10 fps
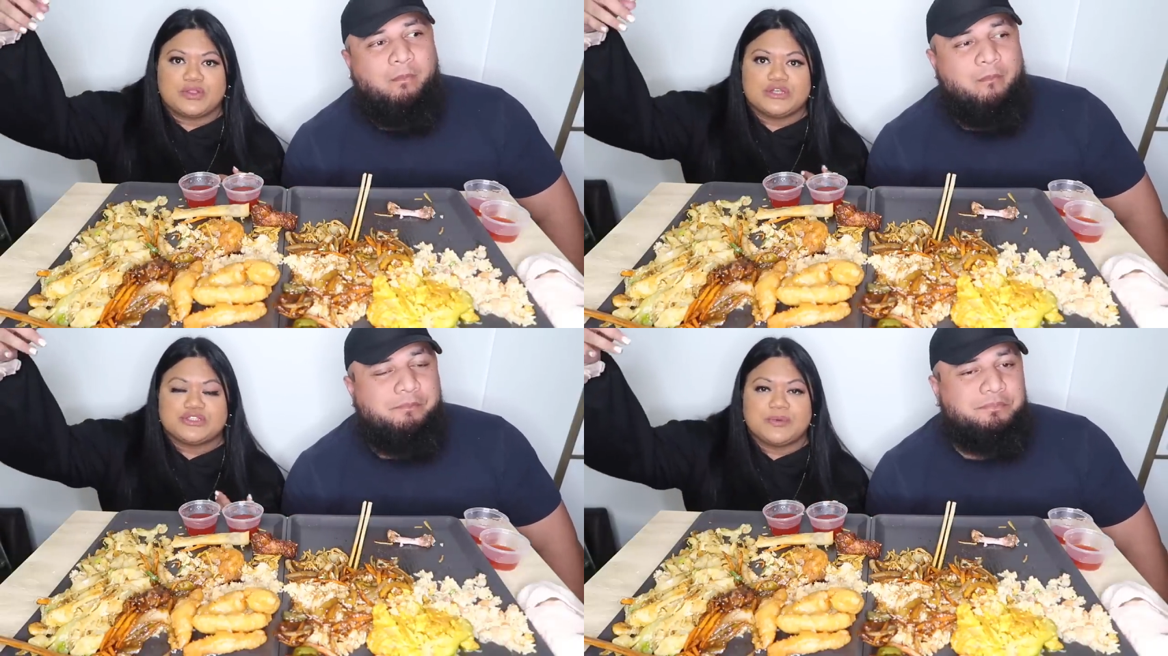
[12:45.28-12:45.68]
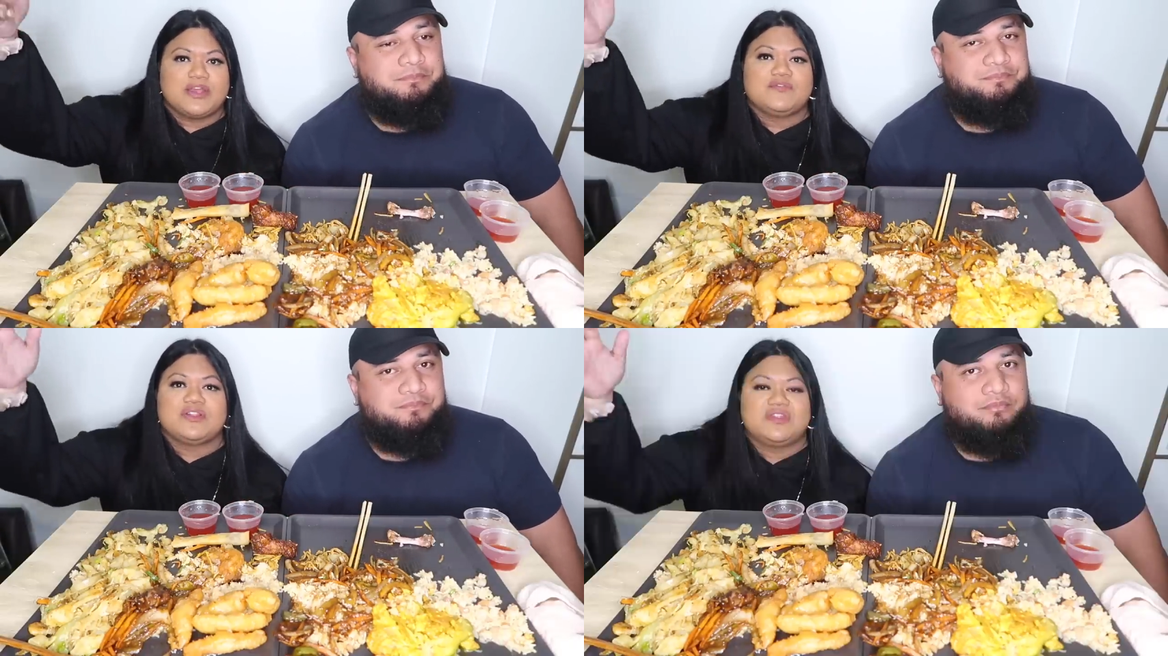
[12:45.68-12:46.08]
Speaker 1: mm. so
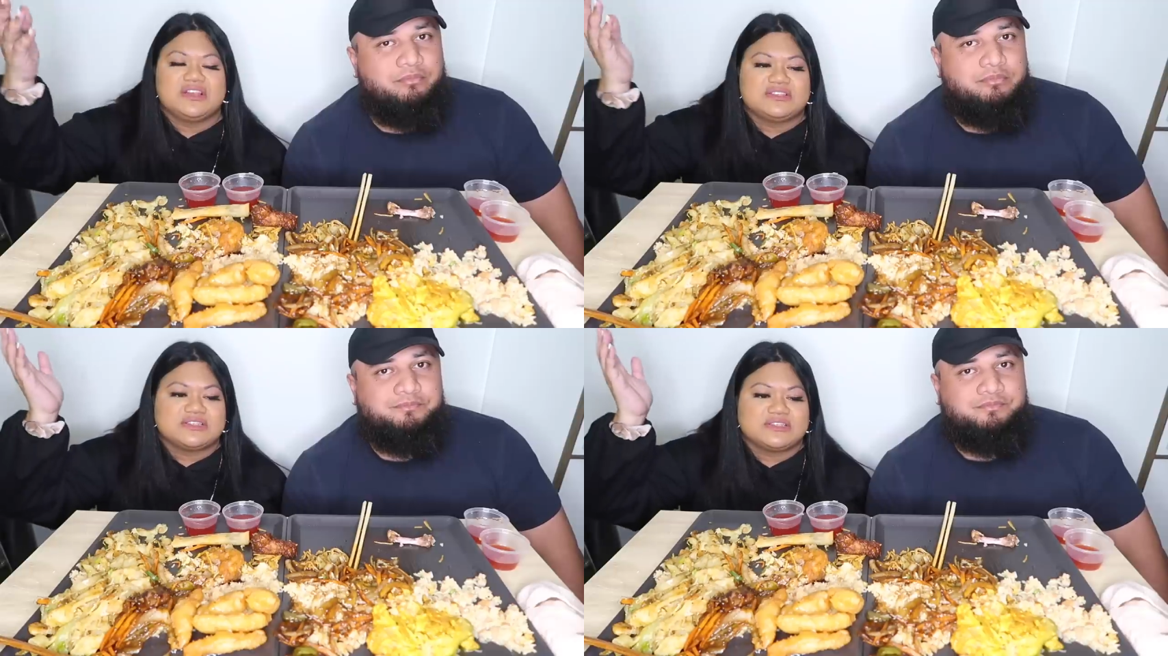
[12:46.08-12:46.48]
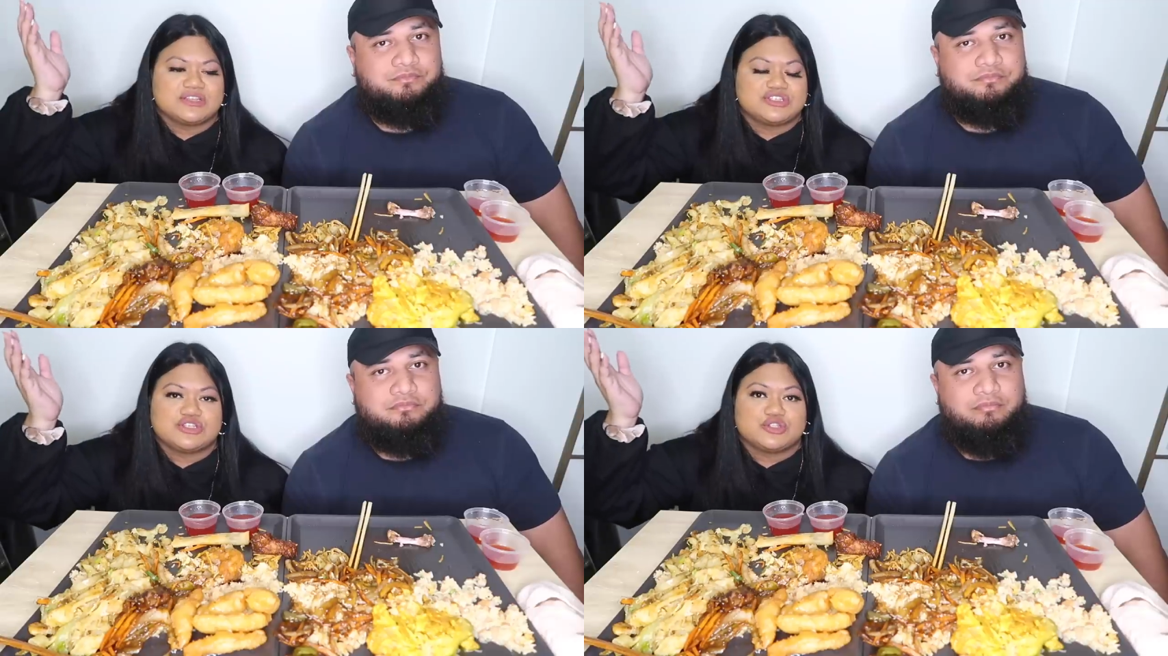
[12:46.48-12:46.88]
everyone thinks it's like
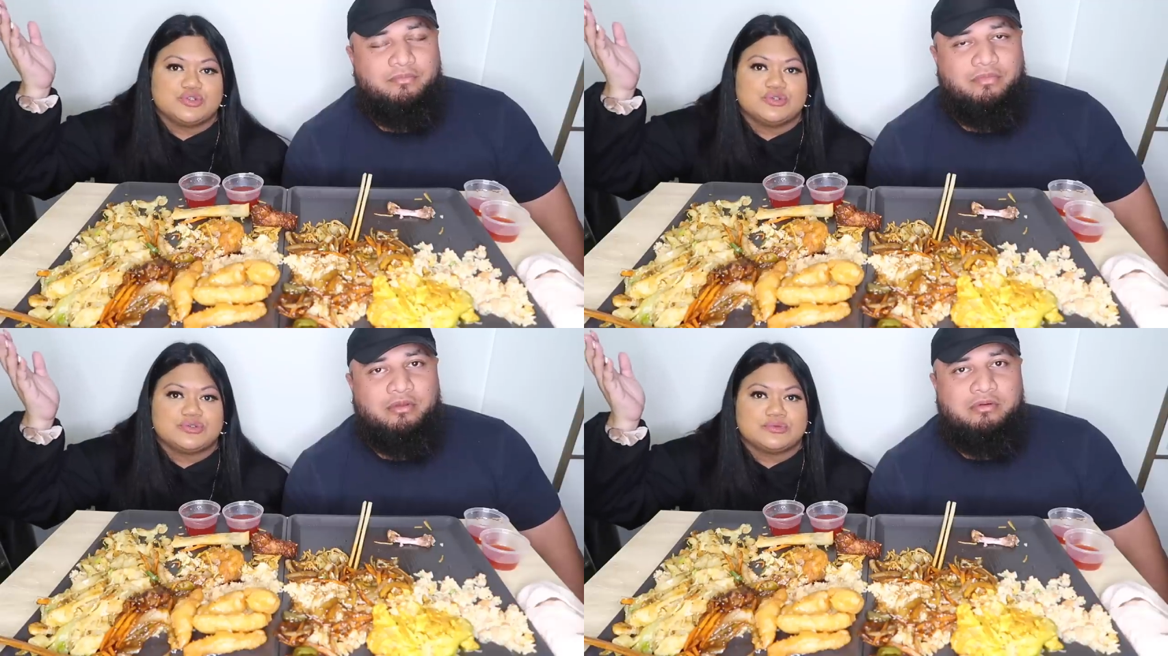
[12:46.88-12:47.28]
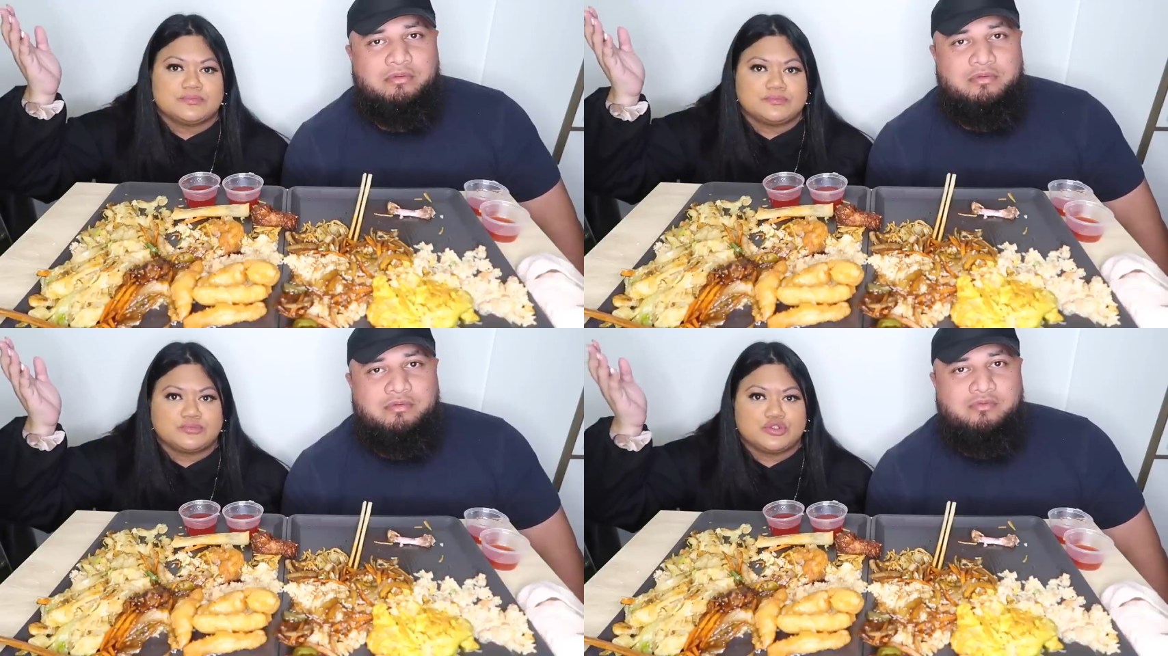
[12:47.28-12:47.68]
just a two
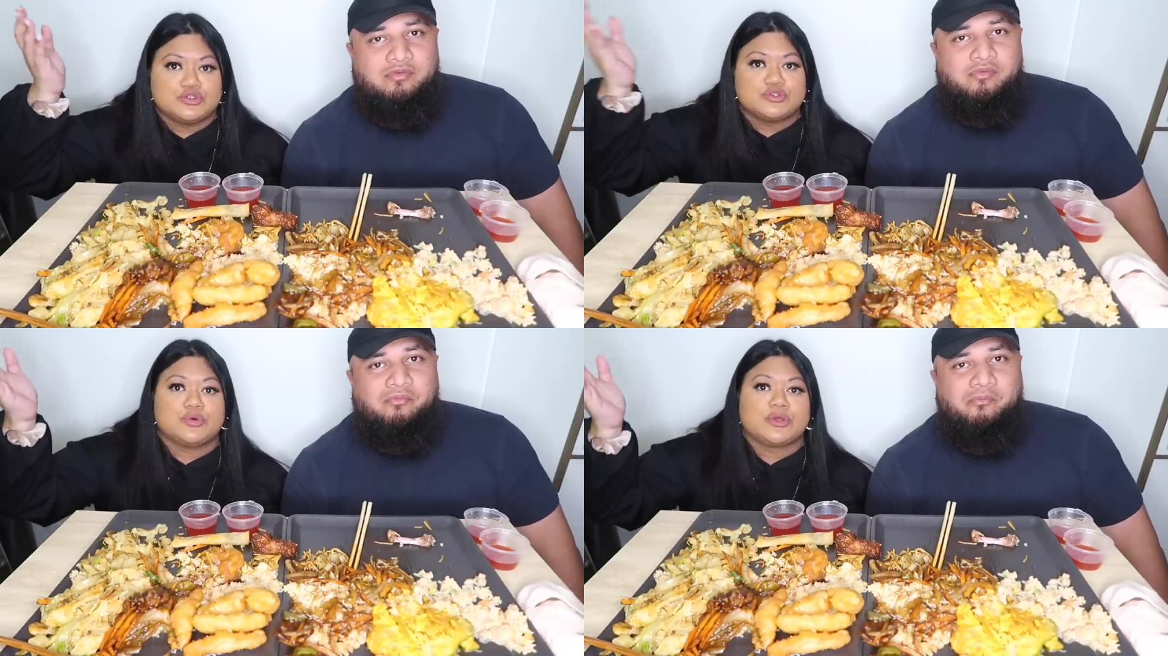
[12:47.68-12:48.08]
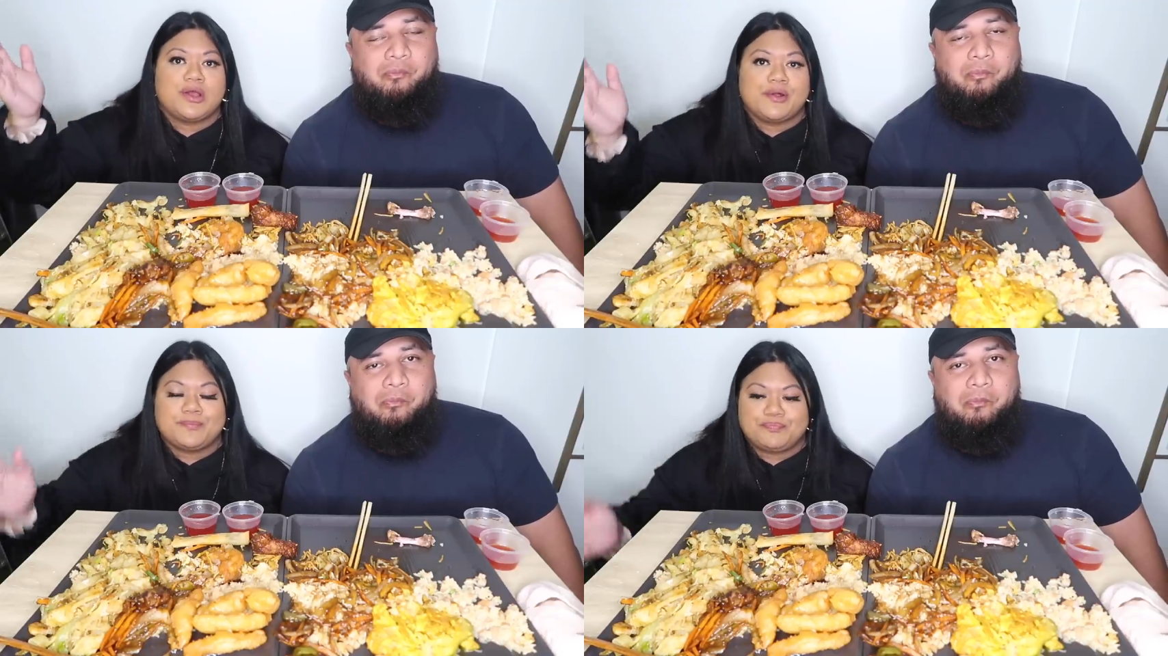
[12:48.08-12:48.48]
two door
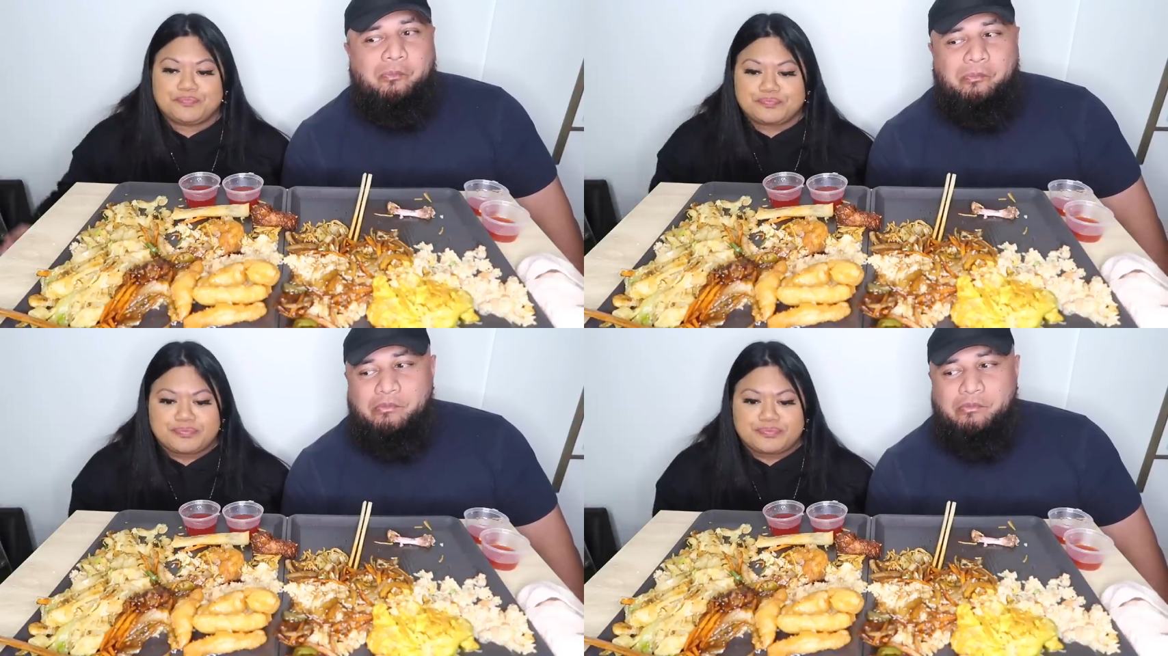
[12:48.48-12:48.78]
car mm.